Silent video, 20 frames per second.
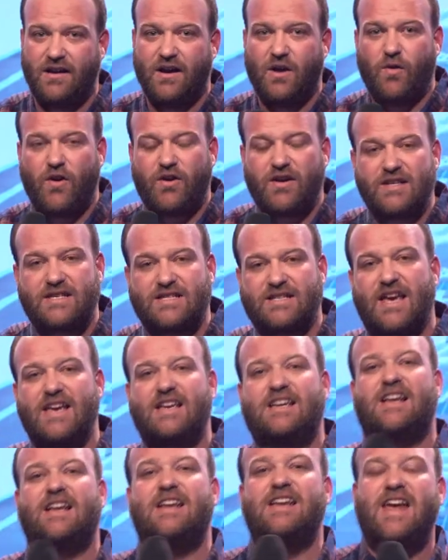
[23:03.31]
We've got to stay
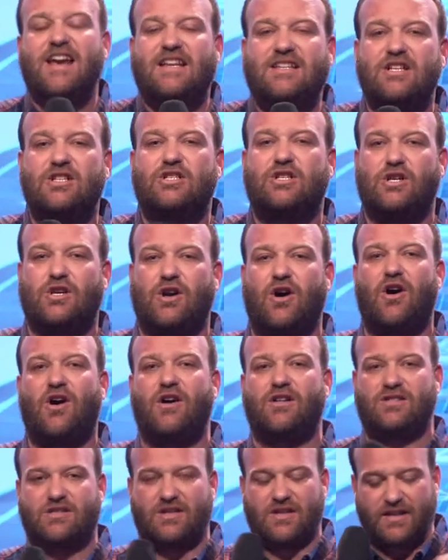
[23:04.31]
connected to
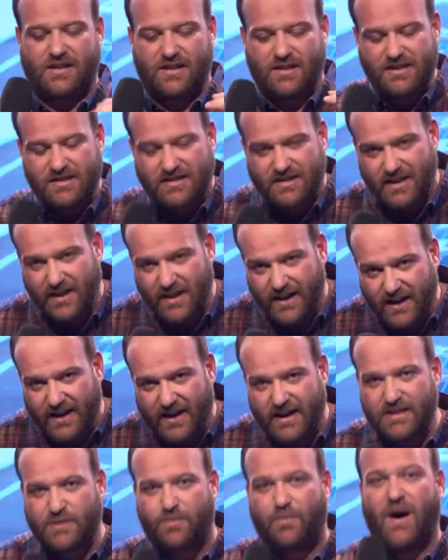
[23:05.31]
God so that His
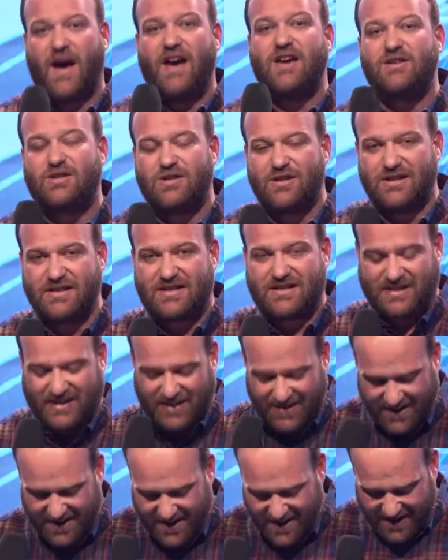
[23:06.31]
His patience
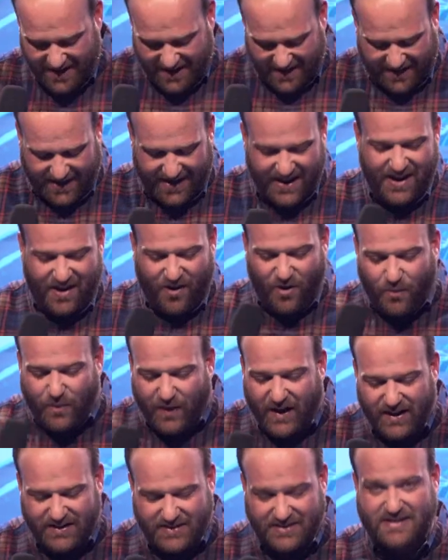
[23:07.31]
can, can help
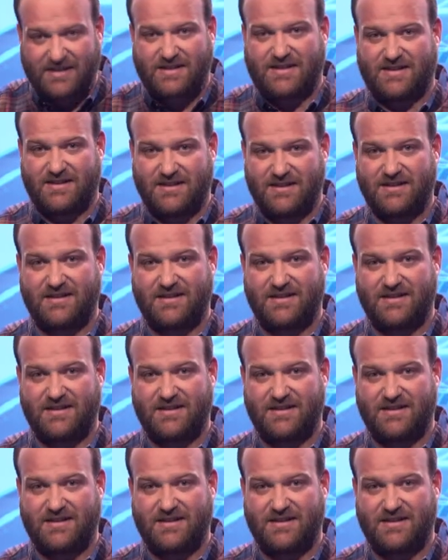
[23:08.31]
us.